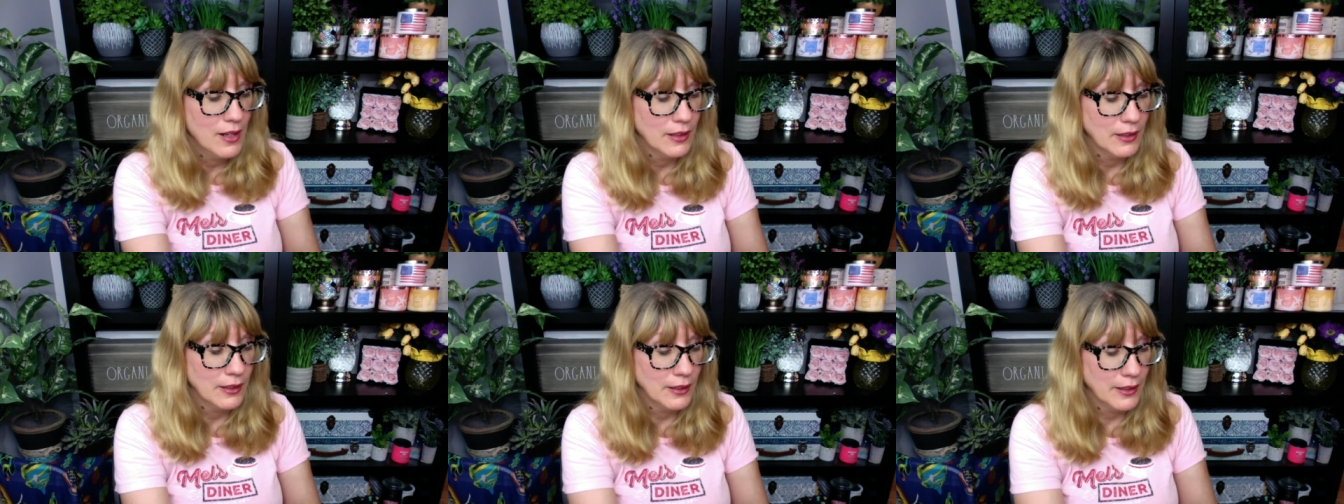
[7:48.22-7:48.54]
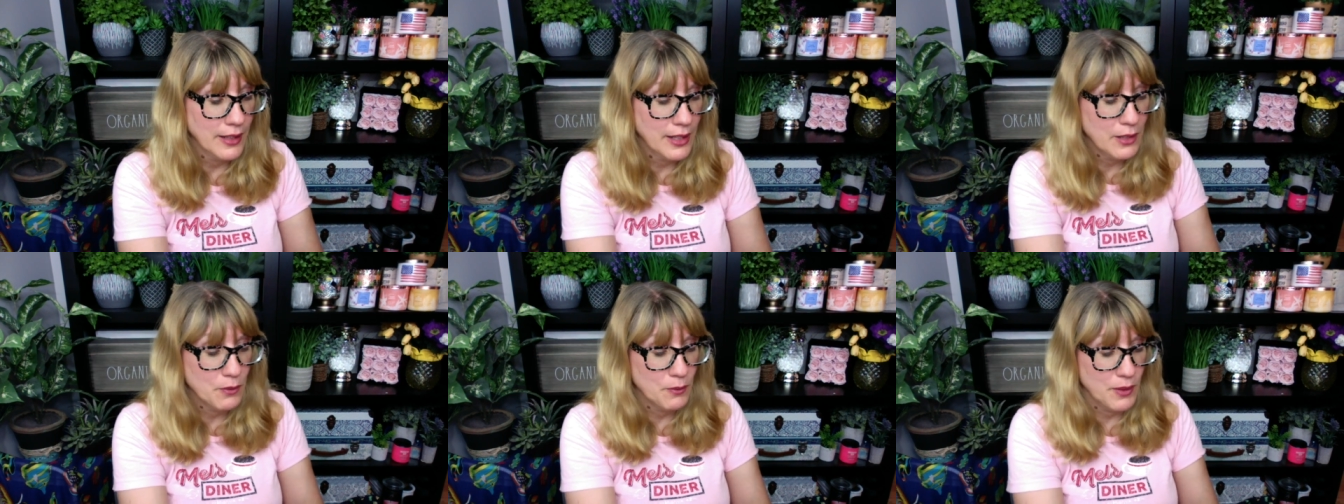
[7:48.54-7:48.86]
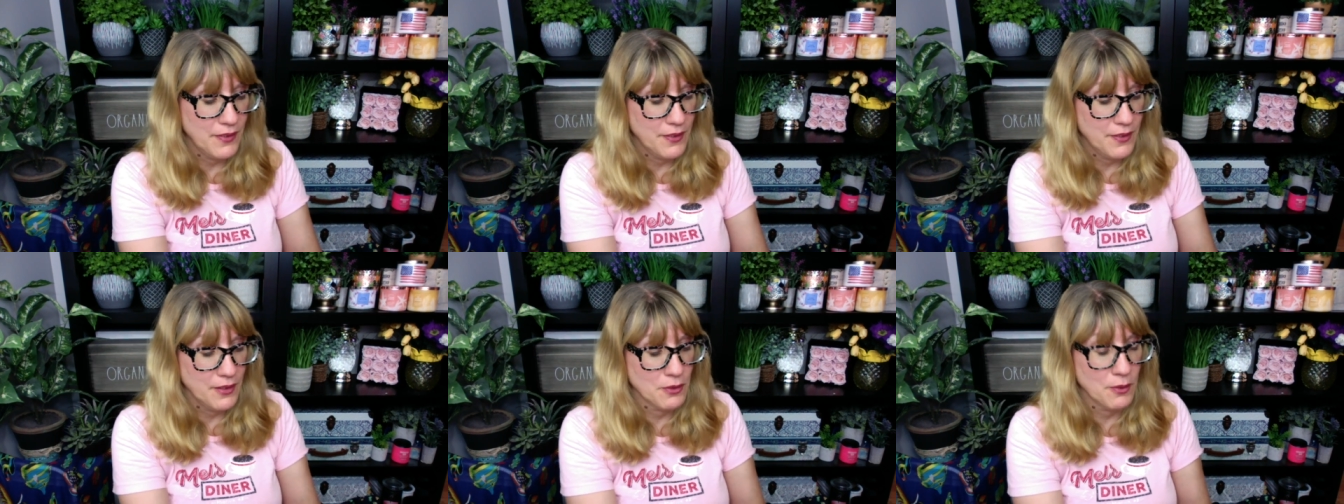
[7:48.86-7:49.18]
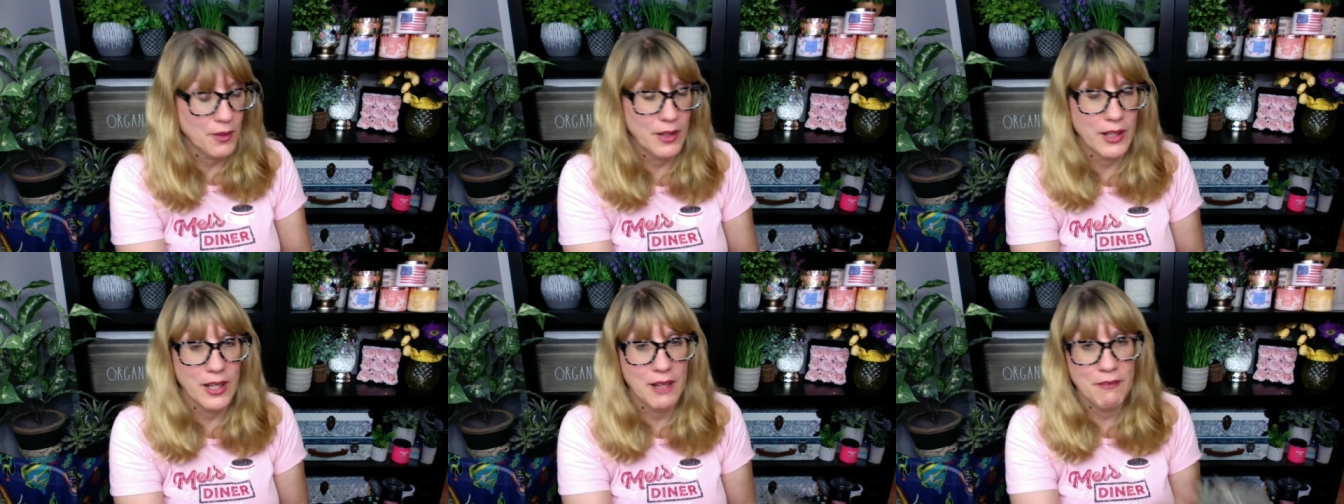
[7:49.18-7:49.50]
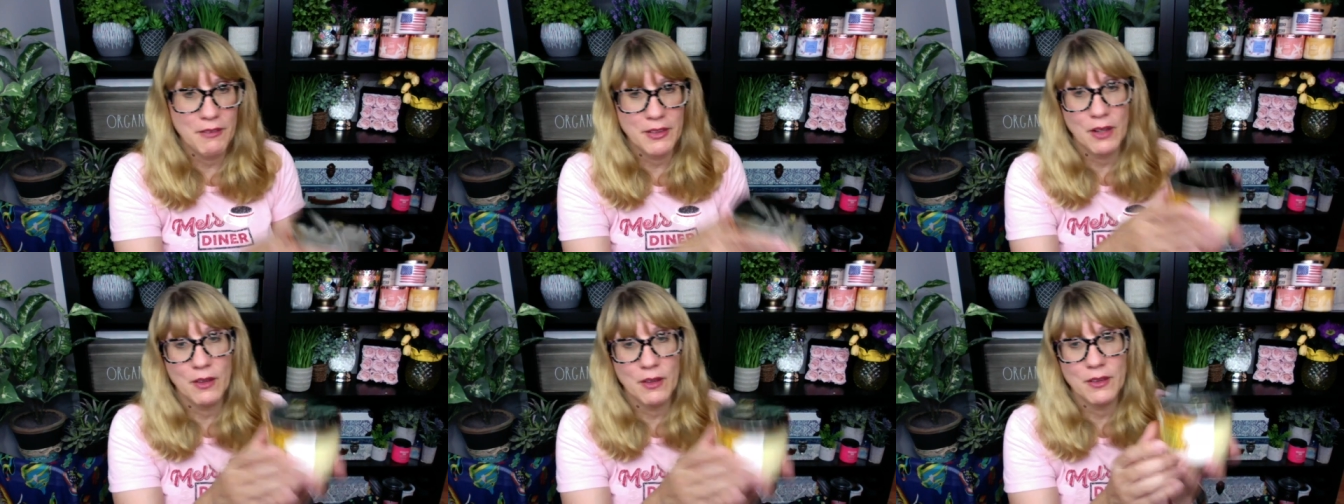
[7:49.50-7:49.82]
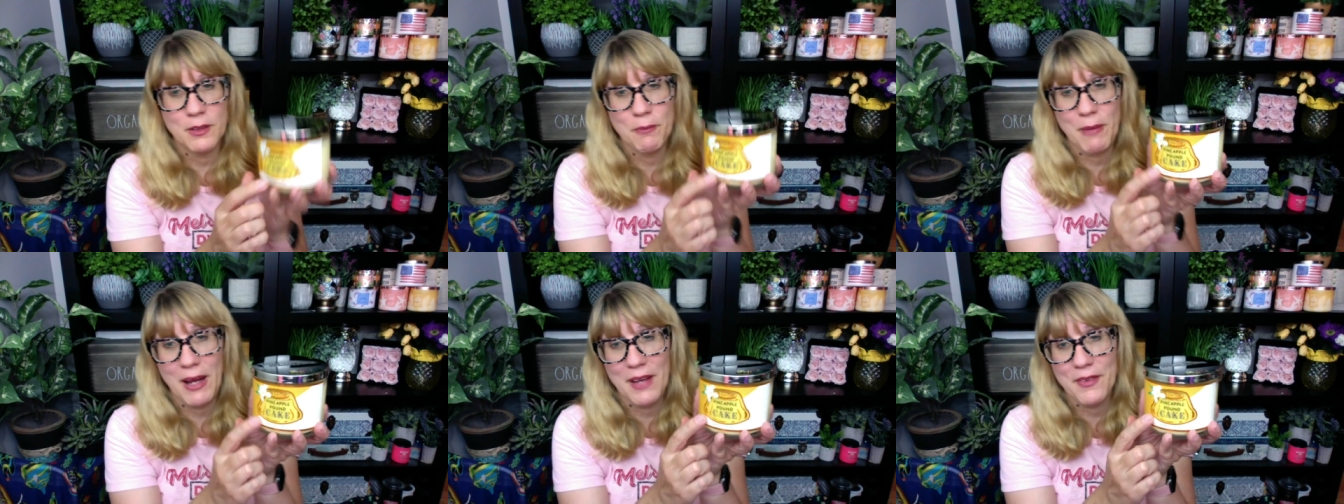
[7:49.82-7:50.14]
lid with this one, even though
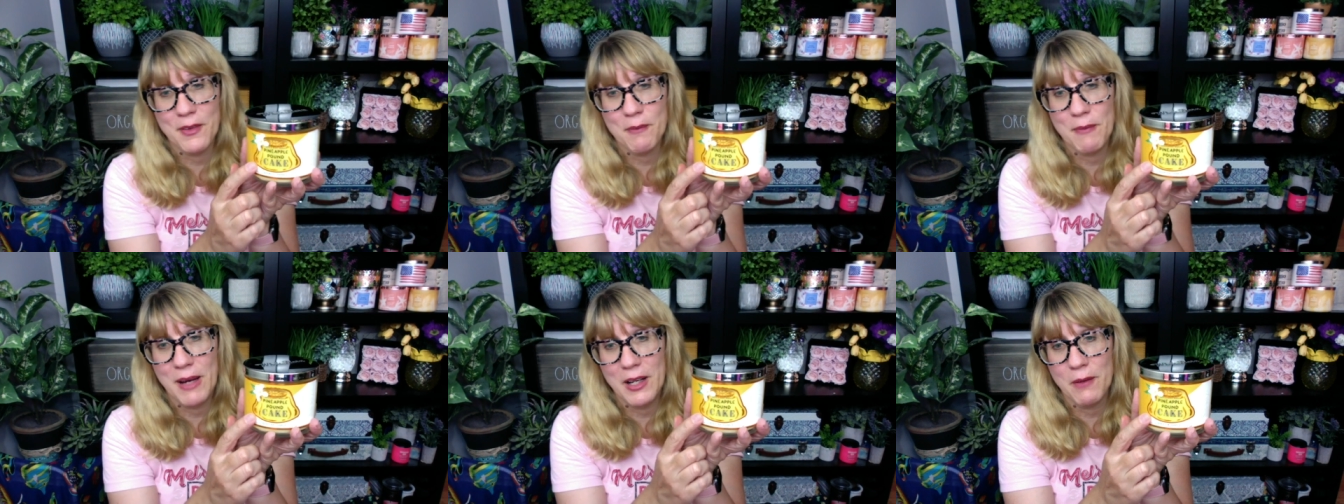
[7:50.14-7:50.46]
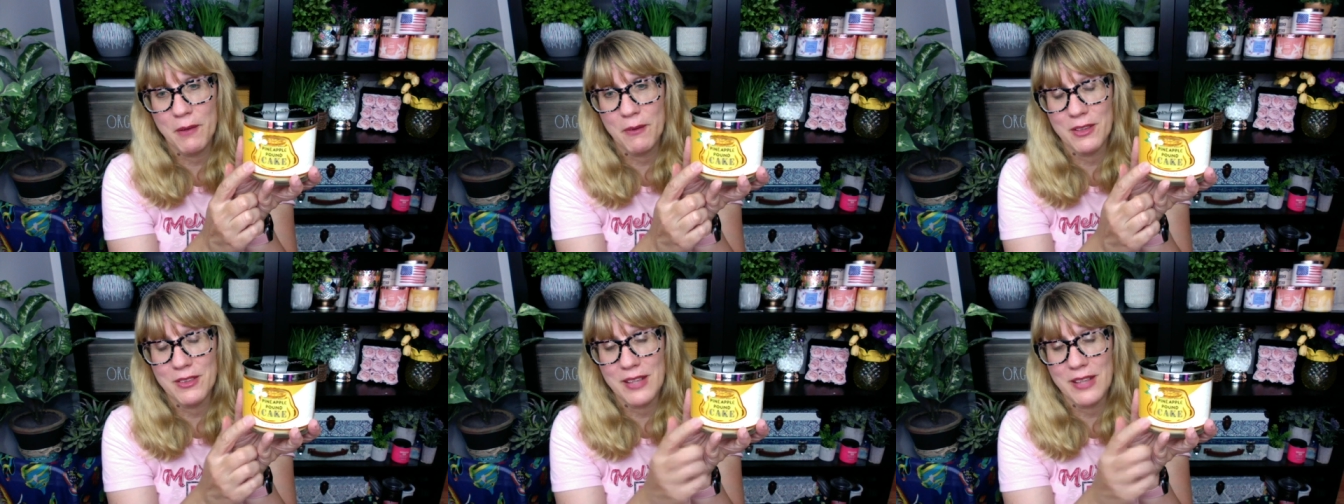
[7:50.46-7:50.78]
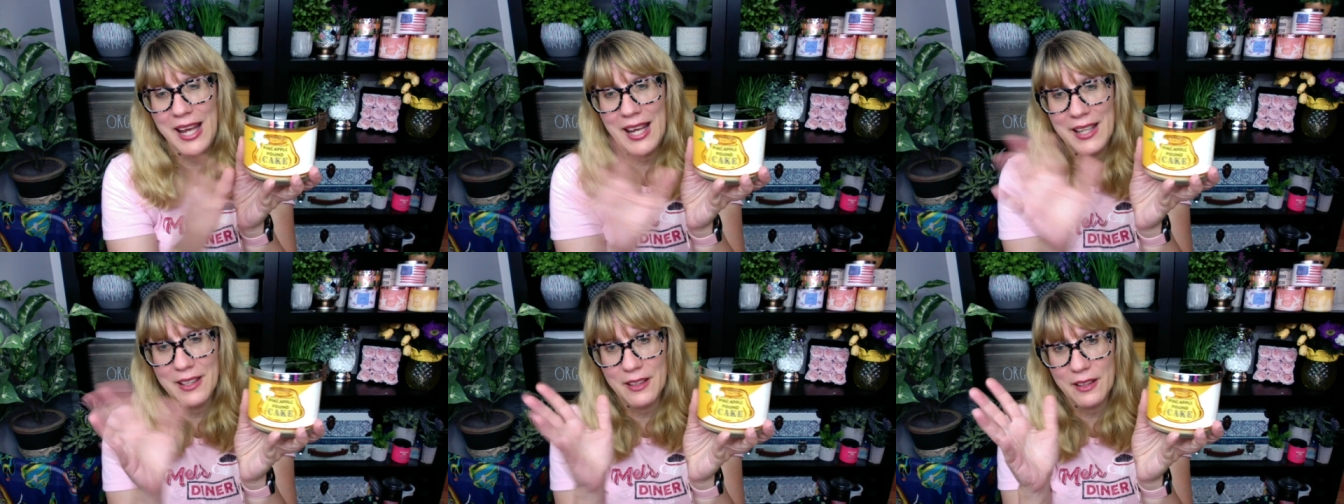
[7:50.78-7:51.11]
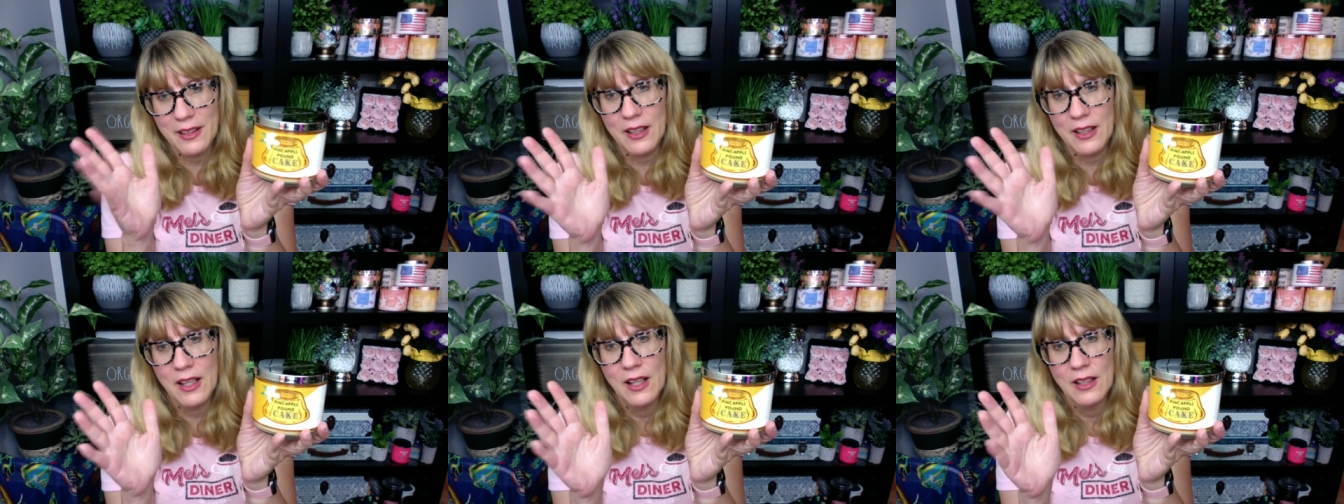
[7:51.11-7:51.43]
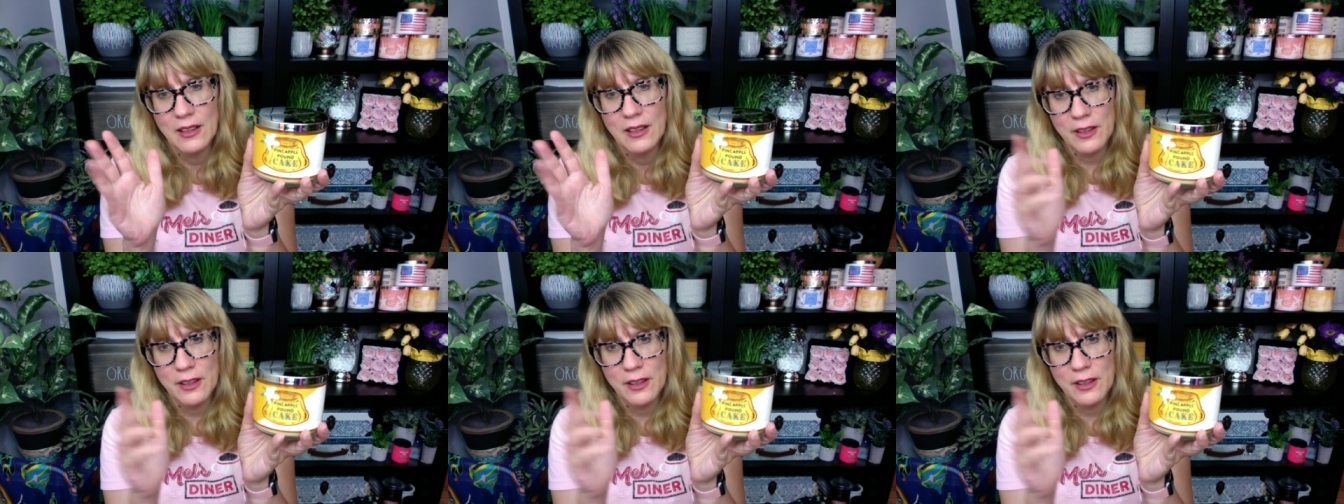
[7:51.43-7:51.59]
it's a Bath and Body Works candle.